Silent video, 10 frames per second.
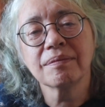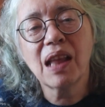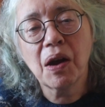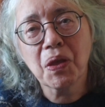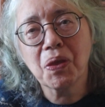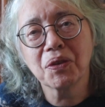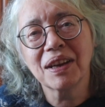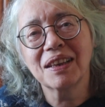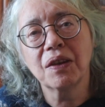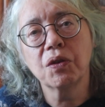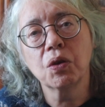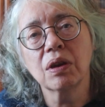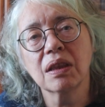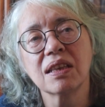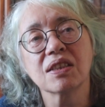Now I thought I'd give you
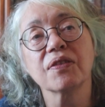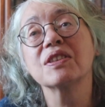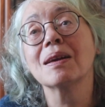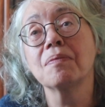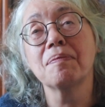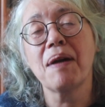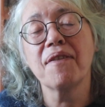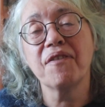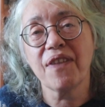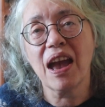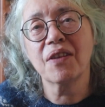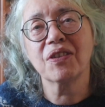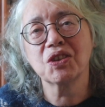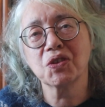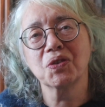a list of some of my
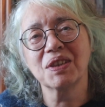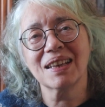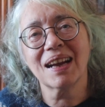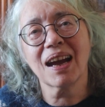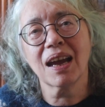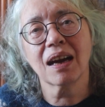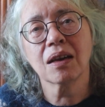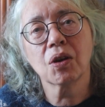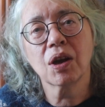favourite Georgette Heyer